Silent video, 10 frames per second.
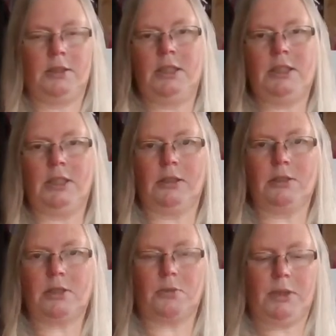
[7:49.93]
knitting
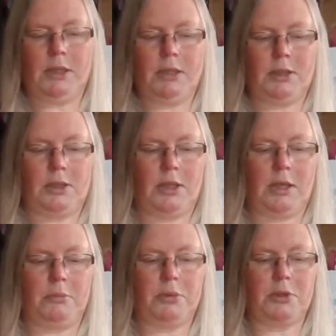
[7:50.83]
squares to
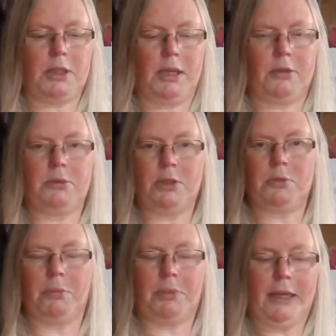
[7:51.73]
then put together
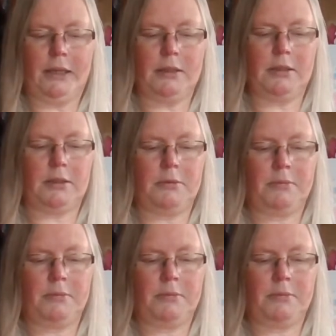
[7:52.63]
into a blanket.